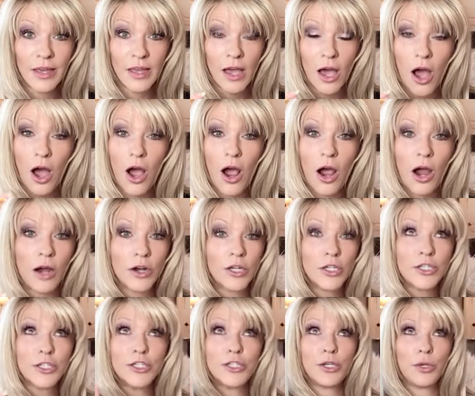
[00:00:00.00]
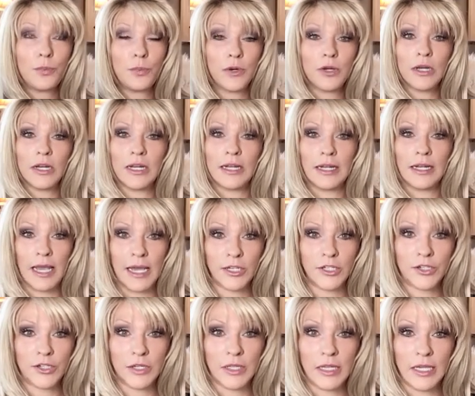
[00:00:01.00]
are
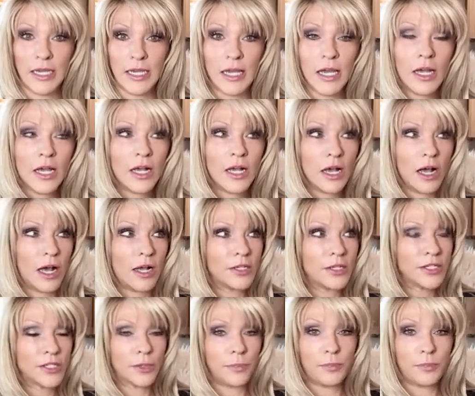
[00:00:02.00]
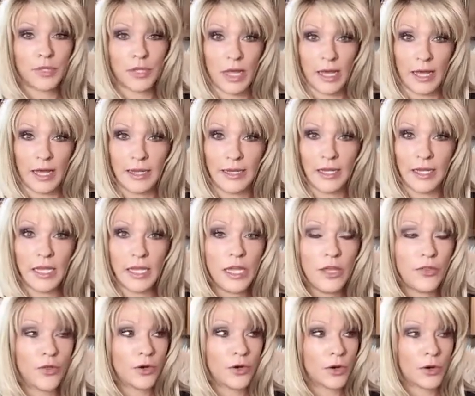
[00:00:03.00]
supernaturally supplied,
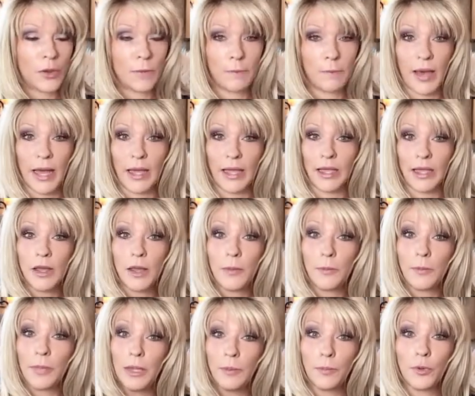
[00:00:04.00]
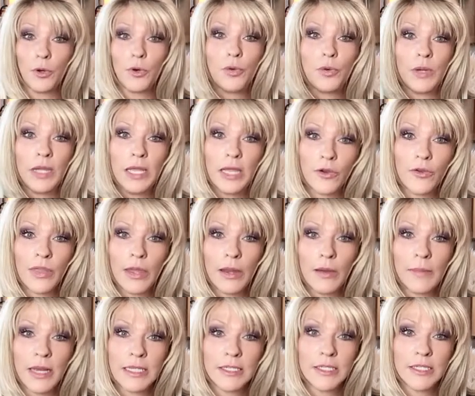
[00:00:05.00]
either by people who hear their
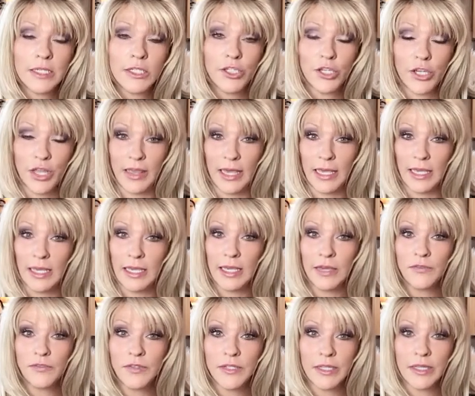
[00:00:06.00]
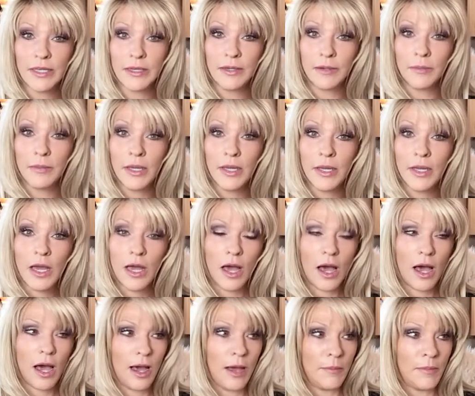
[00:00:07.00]
message, they gift them,
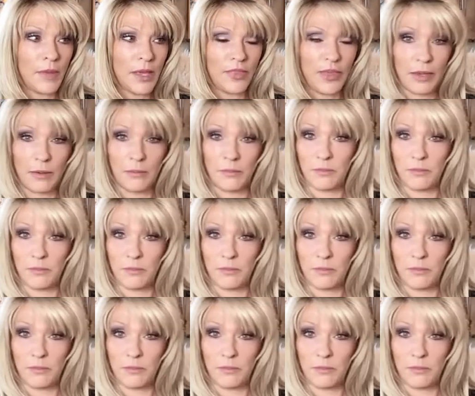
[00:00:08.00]
they